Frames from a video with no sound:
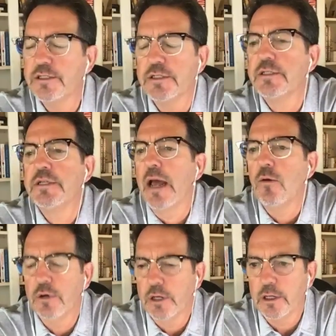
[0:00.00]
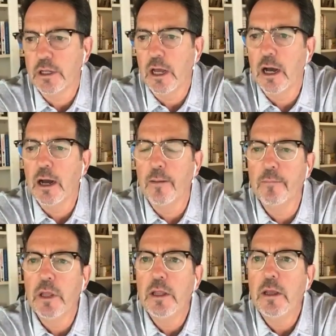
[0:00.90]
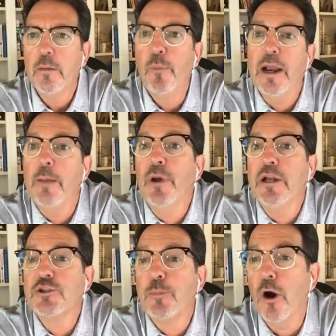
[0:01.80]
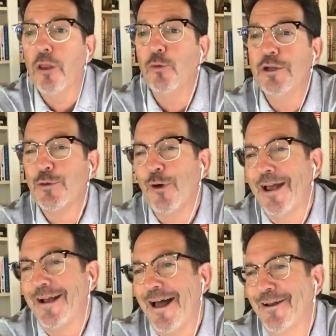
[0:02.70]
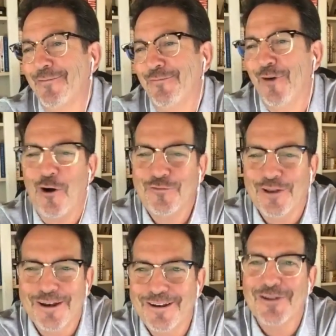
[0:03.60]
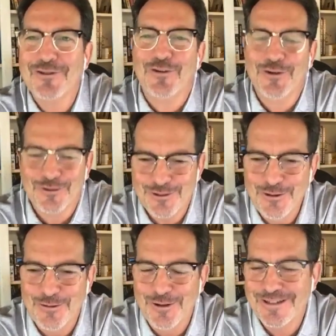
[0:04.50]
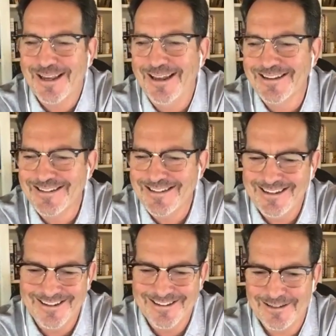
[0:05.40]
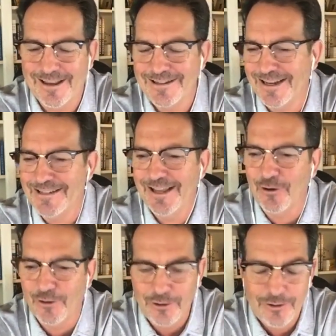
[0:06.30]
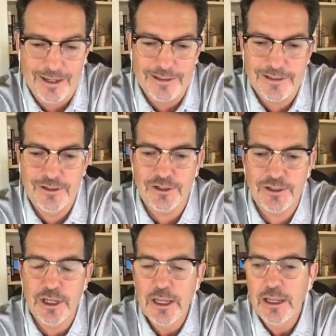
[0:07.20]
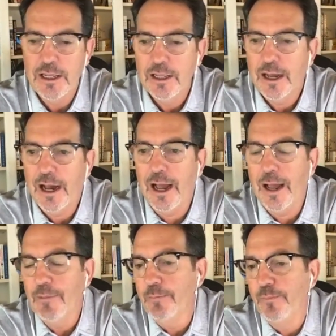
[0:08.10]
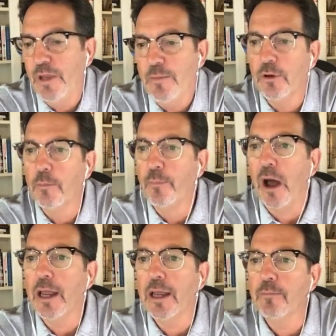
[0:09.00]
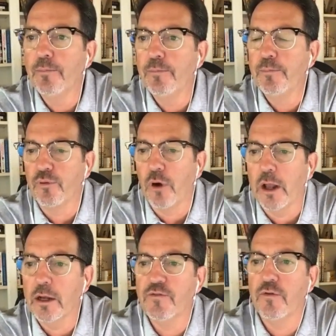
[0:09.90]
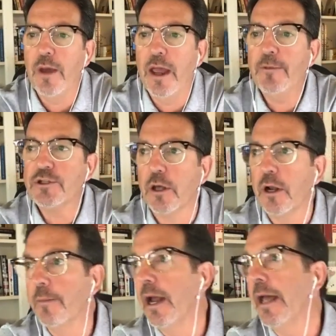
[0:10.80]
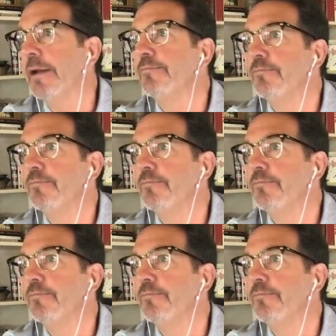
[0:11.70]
astounding. But it's part of the reason why I got involved in industrial too. Is as I said early, it's just, people are buying product from Amazon. I had a